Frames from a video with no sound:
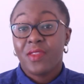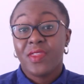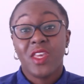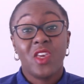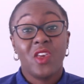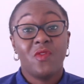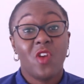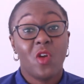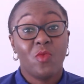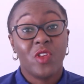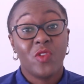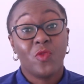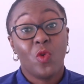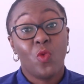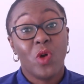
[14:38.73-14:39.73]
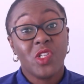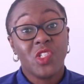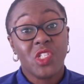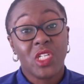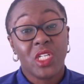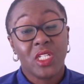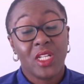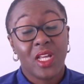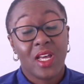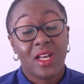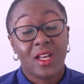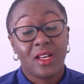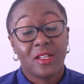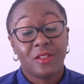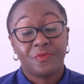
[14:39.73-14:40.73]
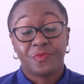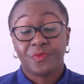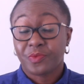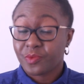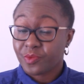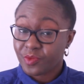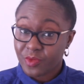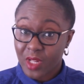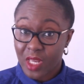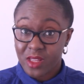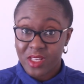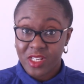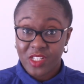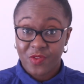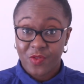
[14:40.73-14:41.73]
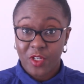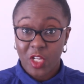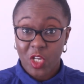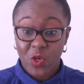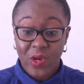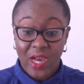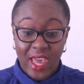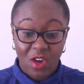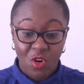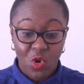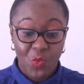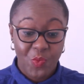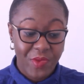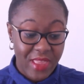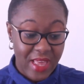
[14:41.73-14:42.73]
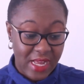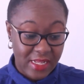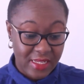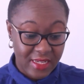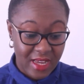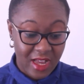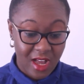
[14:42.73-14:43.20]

Thank you very much for watching. this video. I hope that